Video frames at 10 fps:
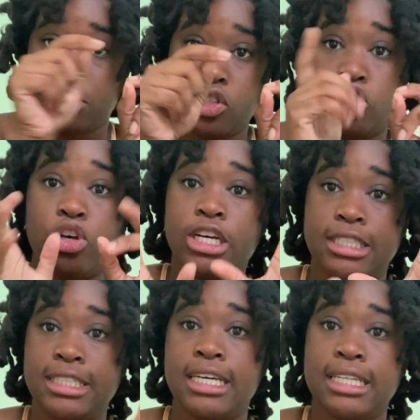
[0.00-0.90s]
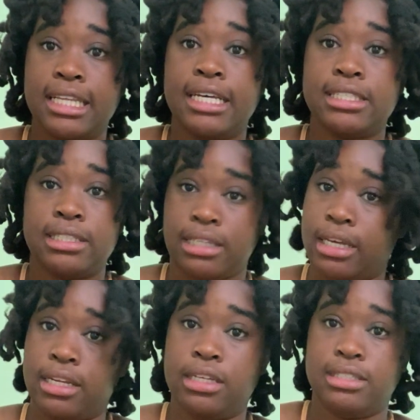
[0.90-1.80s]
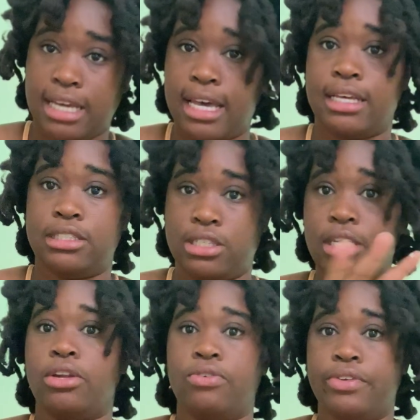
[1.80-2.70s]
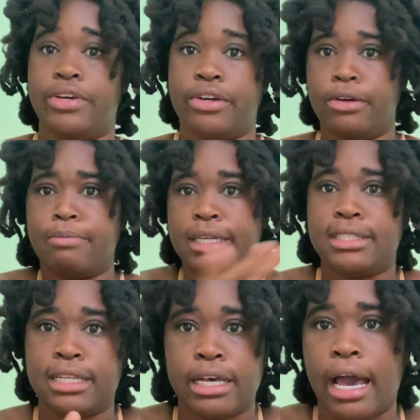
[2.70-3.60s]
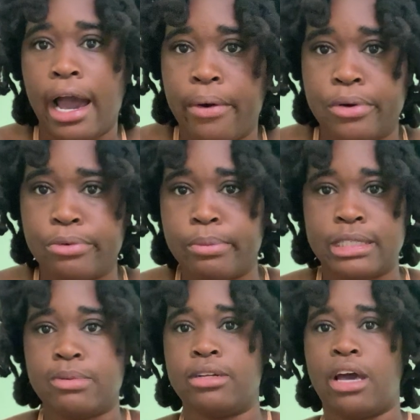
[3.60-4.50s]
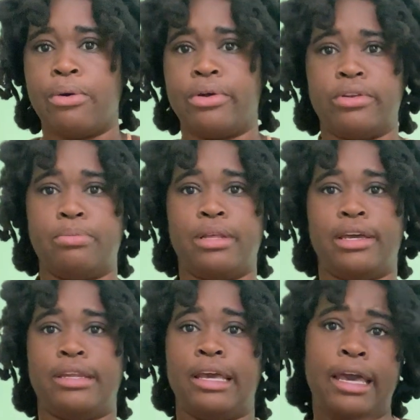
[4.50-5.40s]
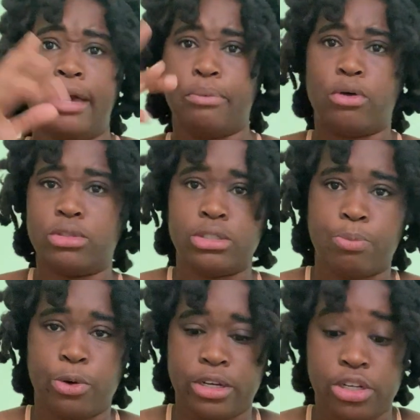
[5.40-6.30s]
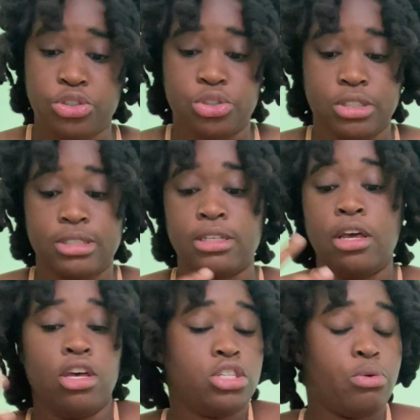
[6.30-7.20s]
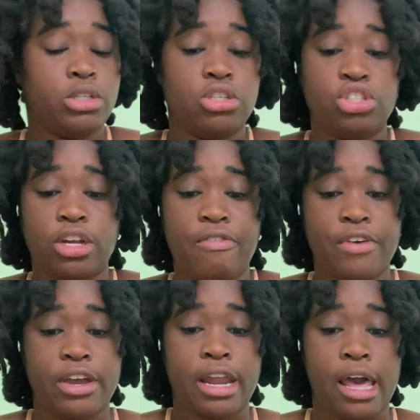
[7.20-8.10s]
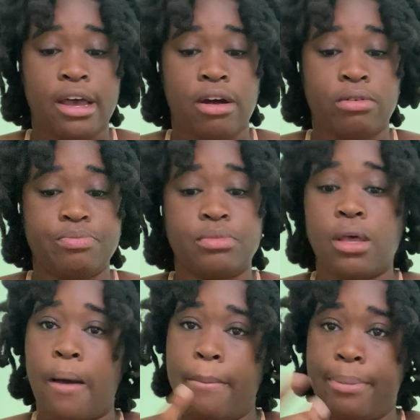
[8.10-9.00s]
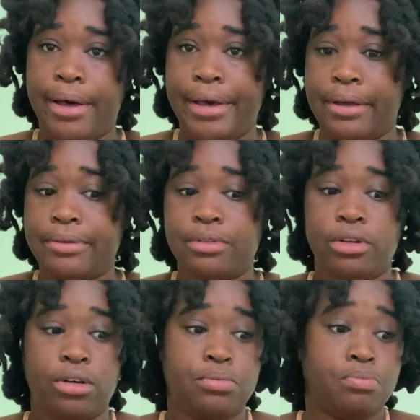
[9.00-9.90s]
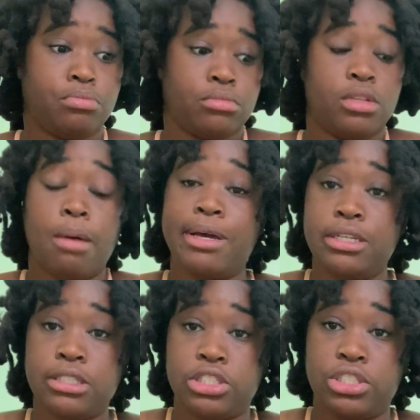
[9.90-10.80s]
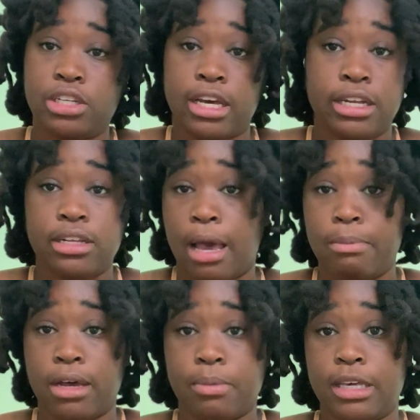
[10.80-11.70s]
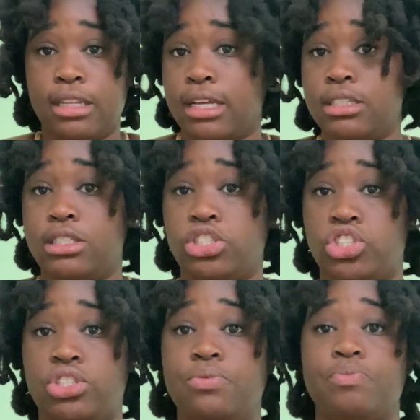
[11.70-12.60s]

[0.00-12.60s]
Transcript: So it could take less than a day to get over there. It might take like an hour. We might spend an hour on the plane and we go to more countries. So we're still trying to figure that out. But, you know, not my decision. I'm not making that decision.